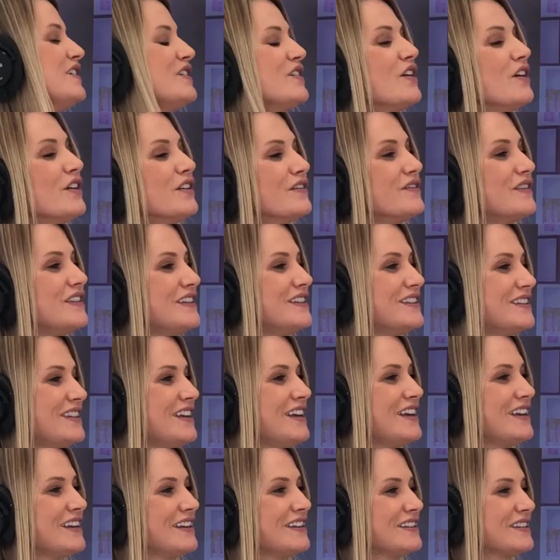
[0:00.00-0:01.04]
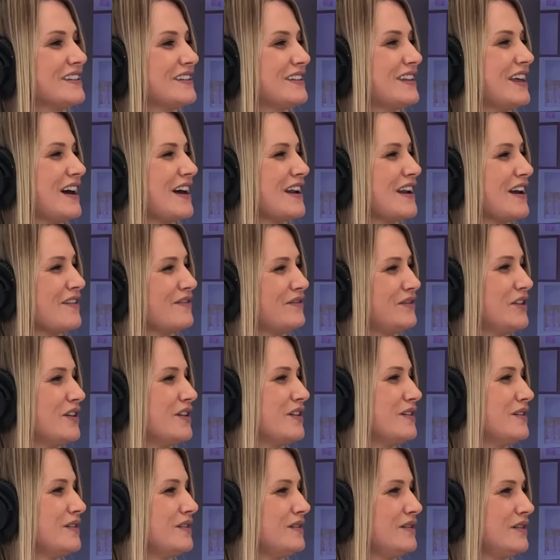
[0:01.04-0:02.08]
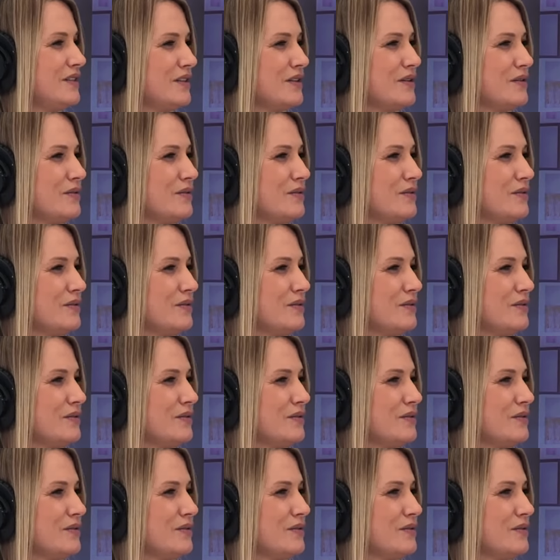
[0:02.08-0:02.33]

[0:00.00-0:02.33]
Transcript: and all of these things that I've done,